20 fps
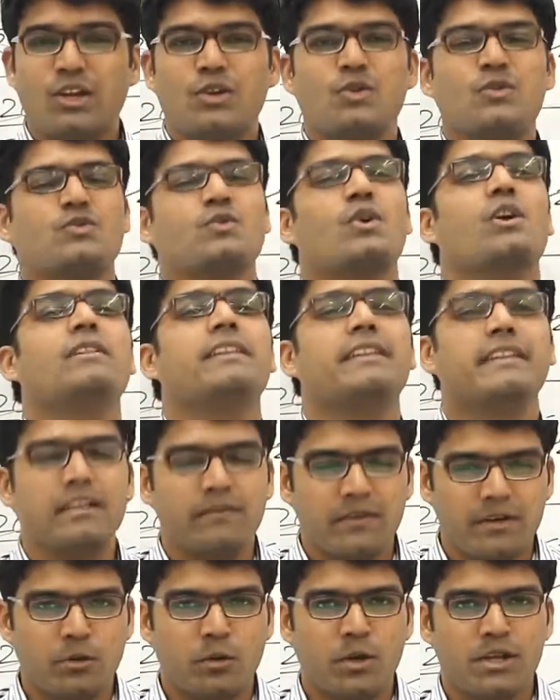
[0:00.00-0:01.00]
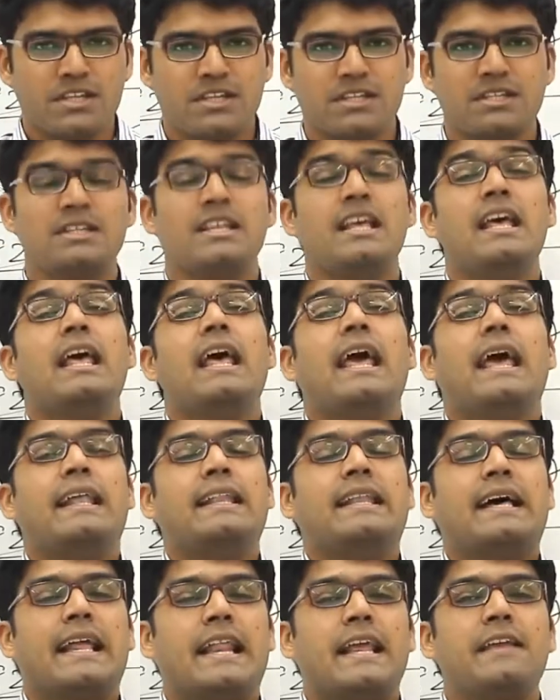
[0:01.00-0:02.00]
to solve the given question
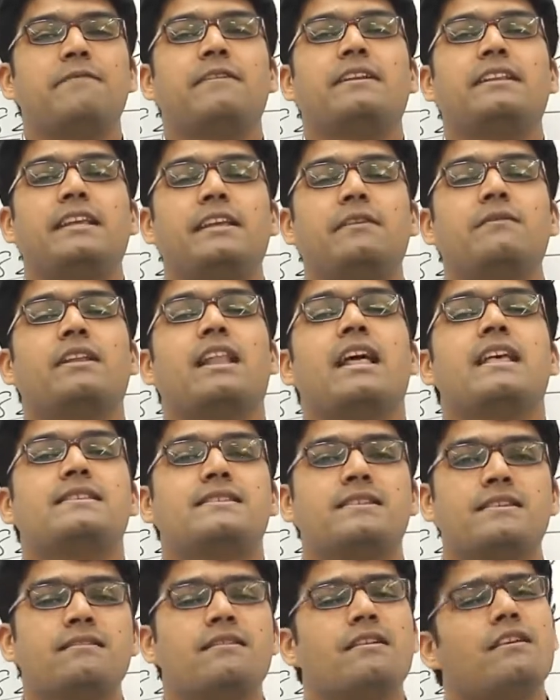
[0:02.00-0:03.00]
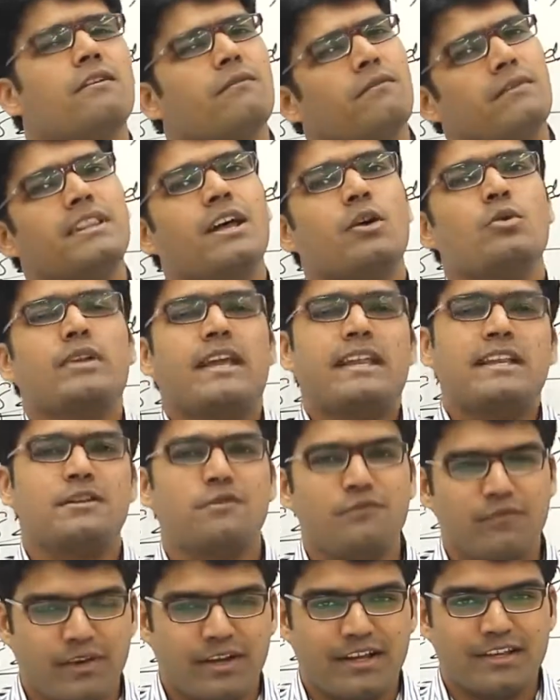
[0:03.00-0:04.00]
and arrive at the given answer without any
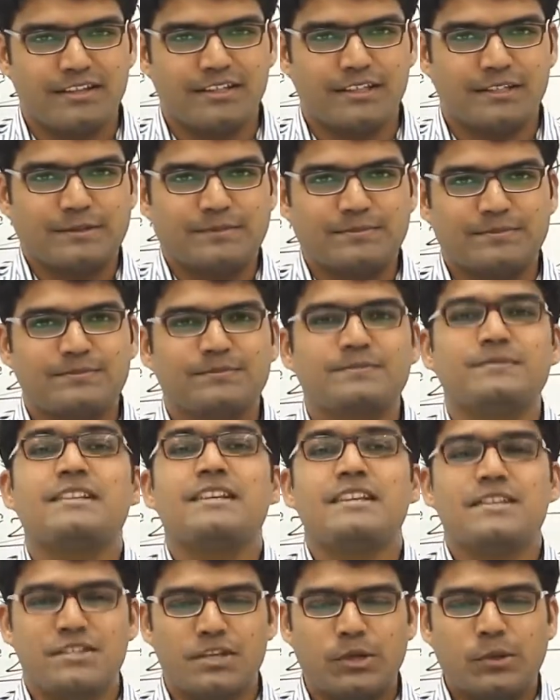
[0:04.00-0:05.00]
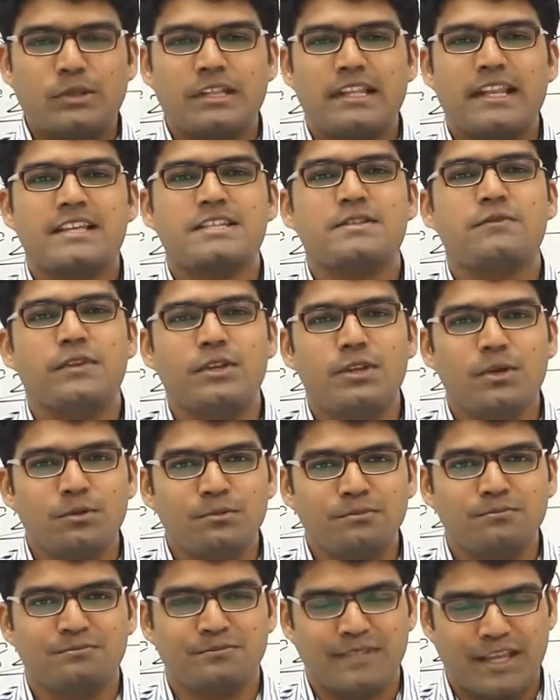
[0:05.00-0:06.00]
difficulty. See you in the next video.
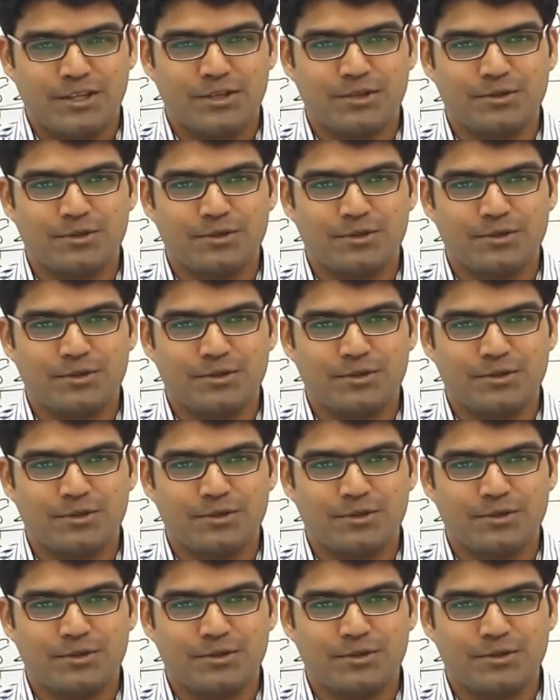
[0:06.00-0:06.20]
Thank